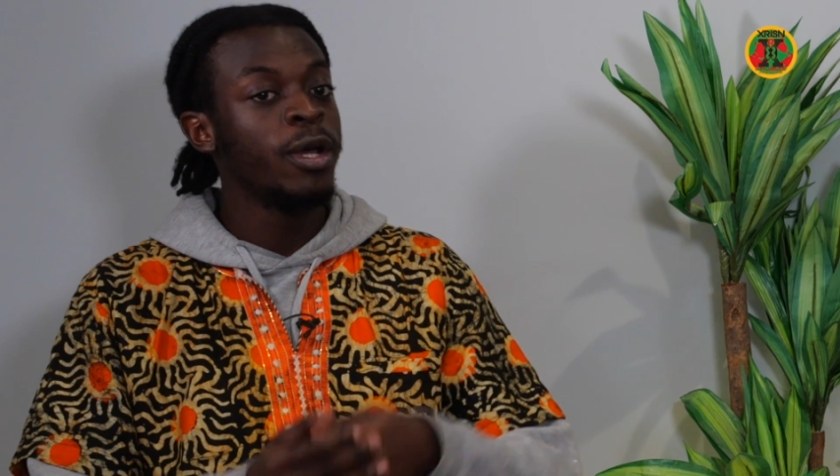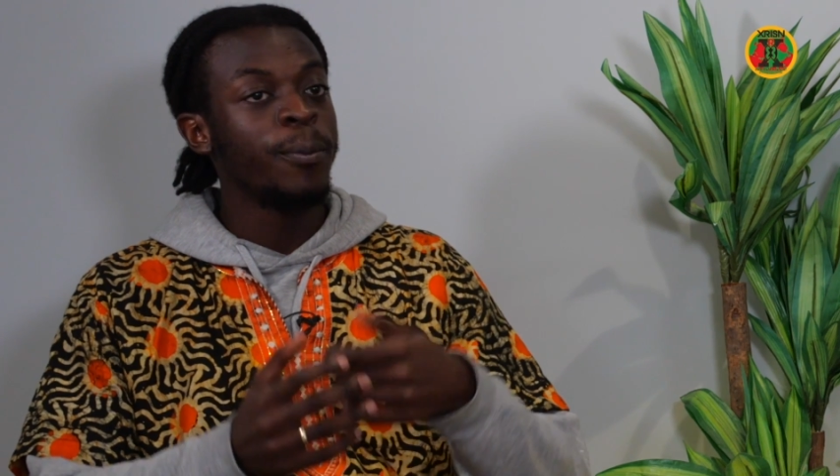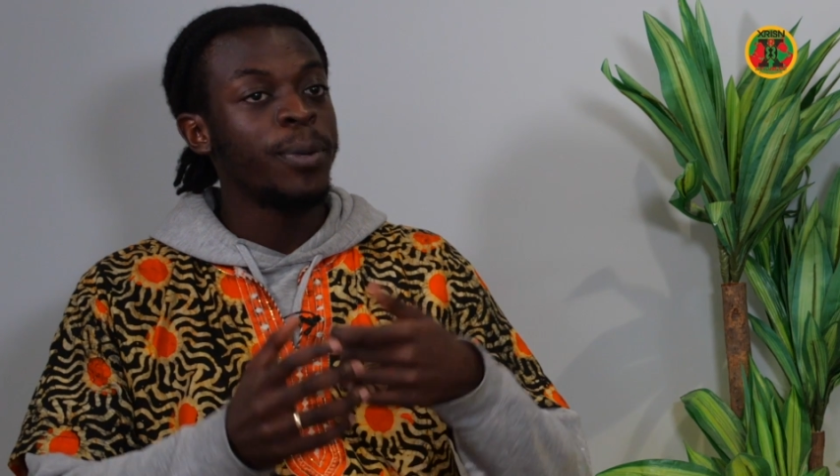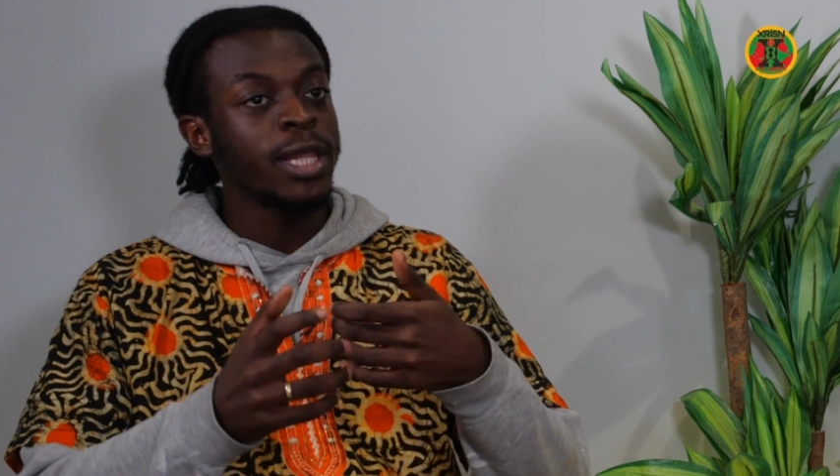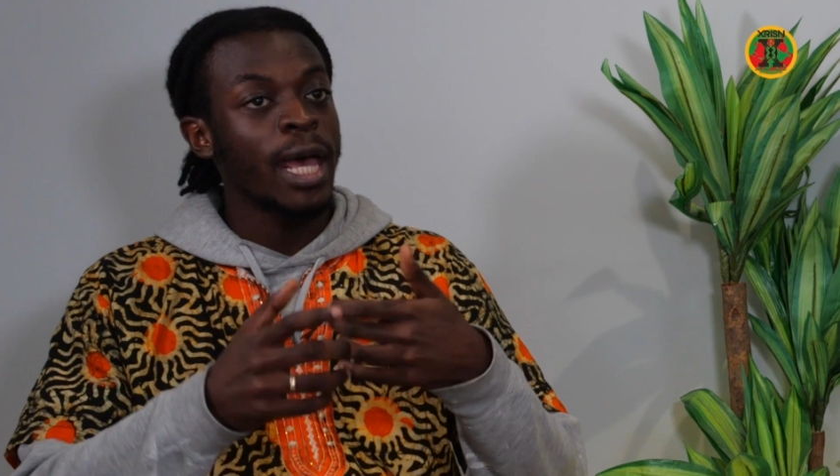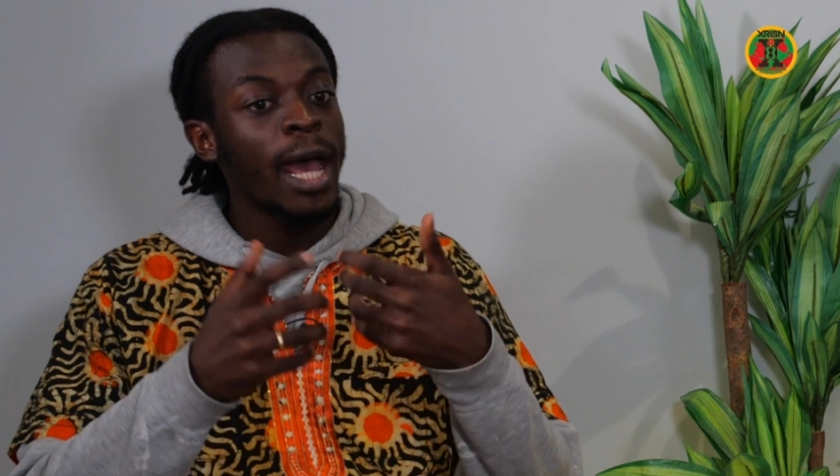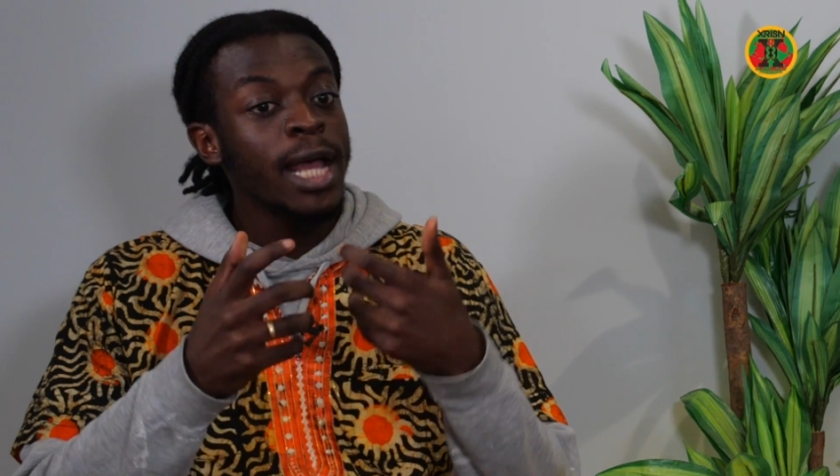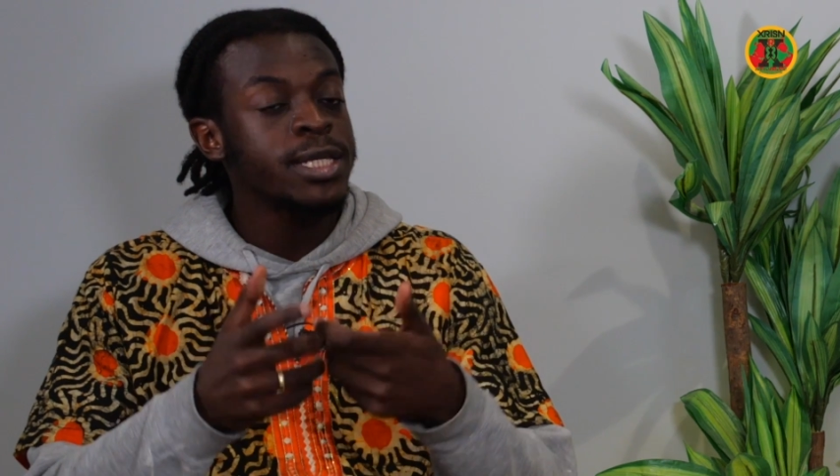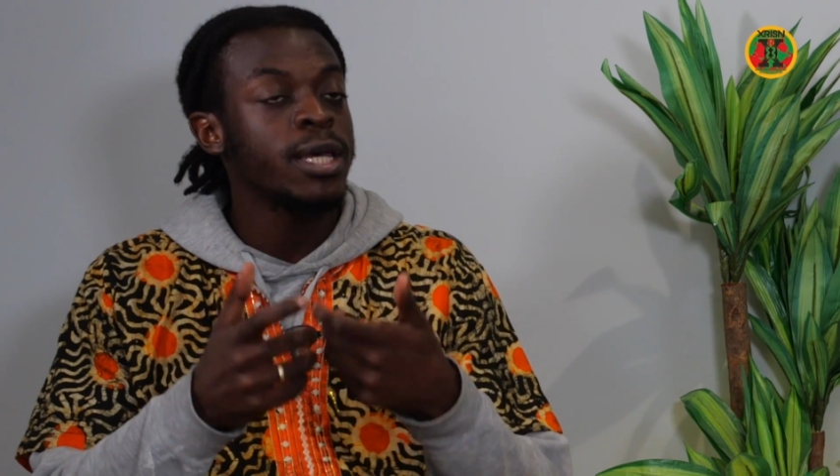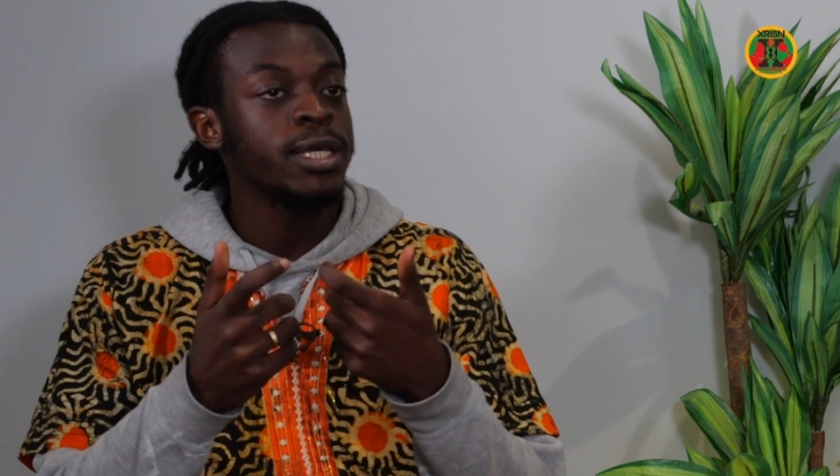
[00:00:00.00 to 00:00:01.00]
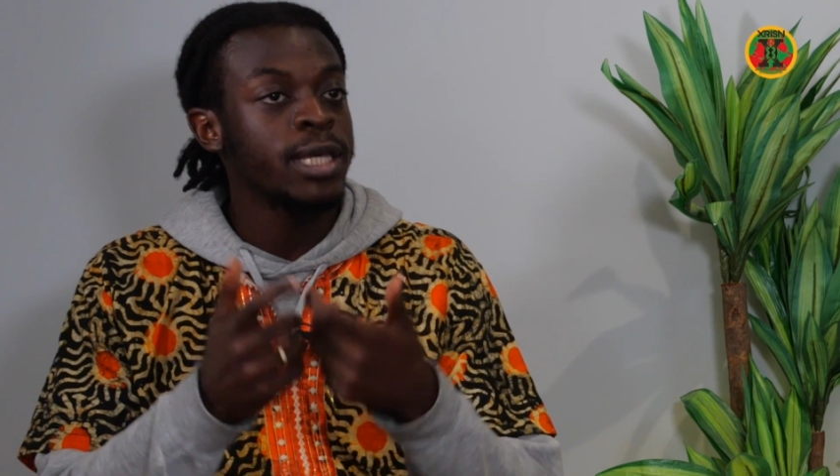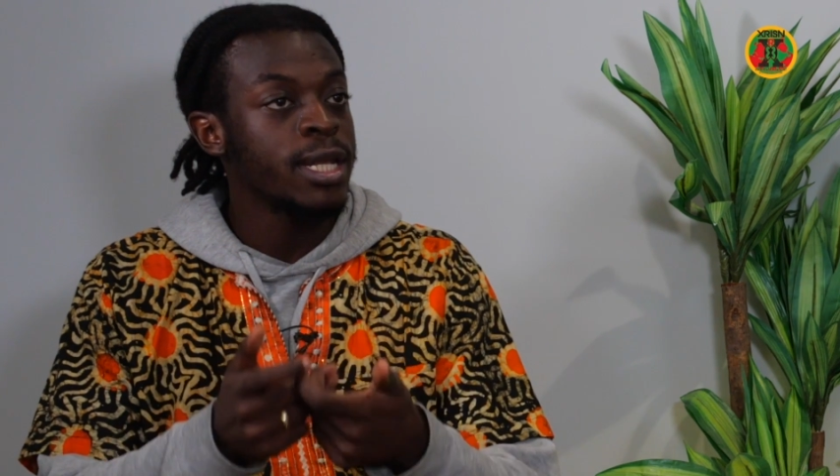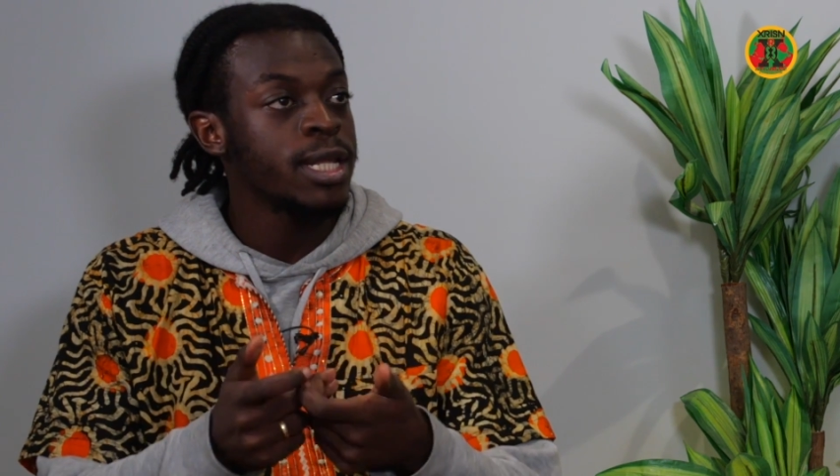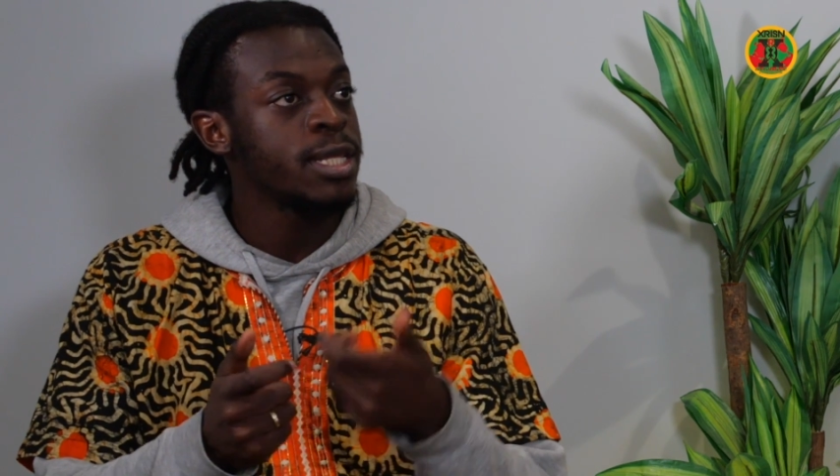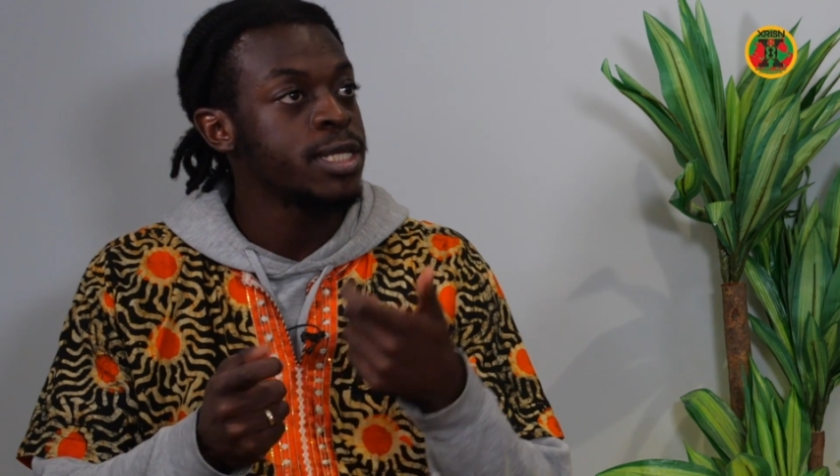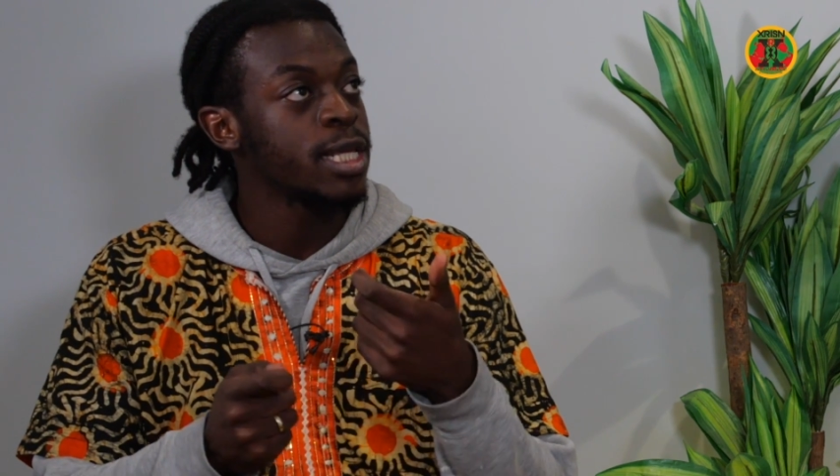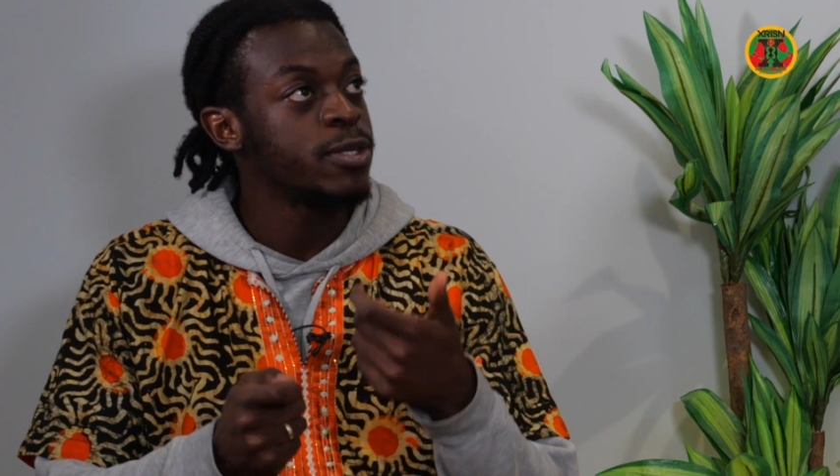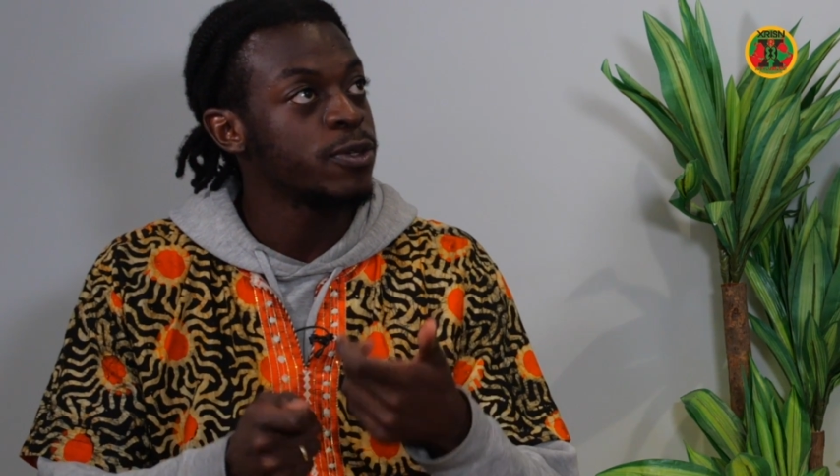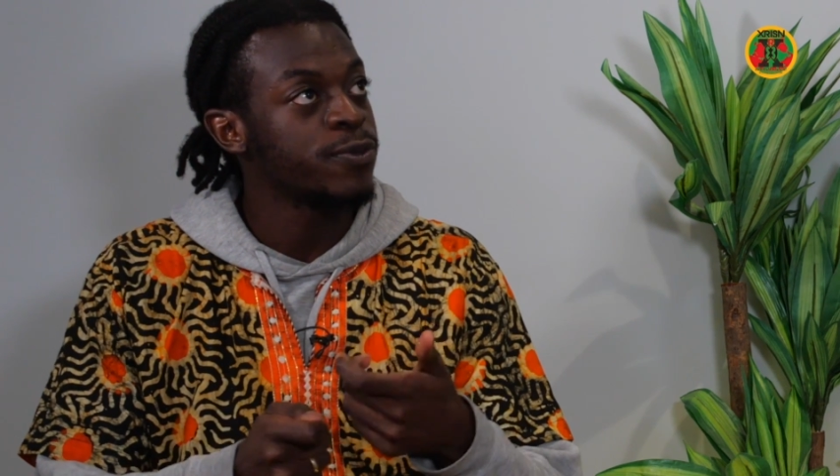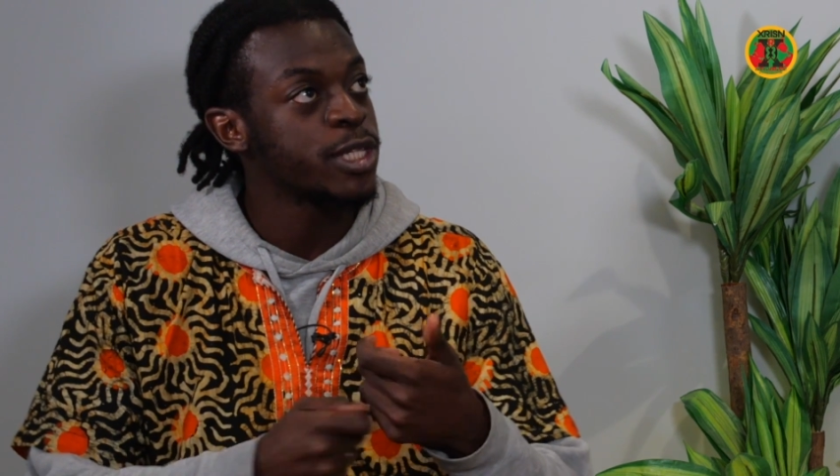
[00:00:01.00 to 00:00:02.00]
But they're at it again in the
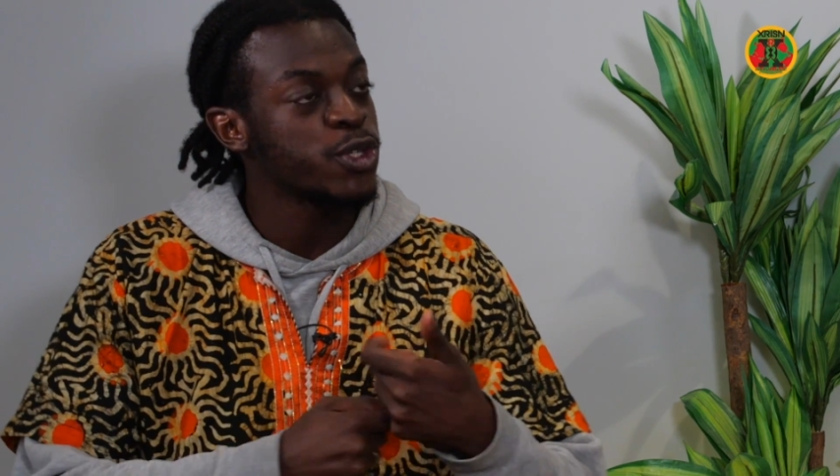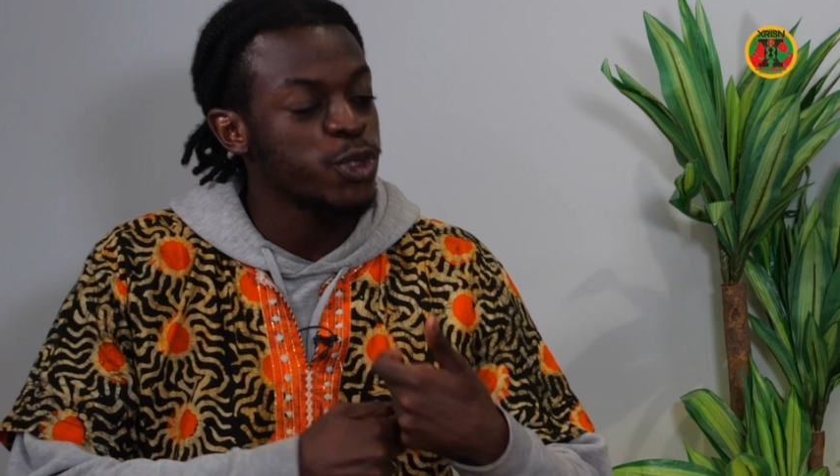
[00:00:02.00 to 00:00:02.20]
sense of this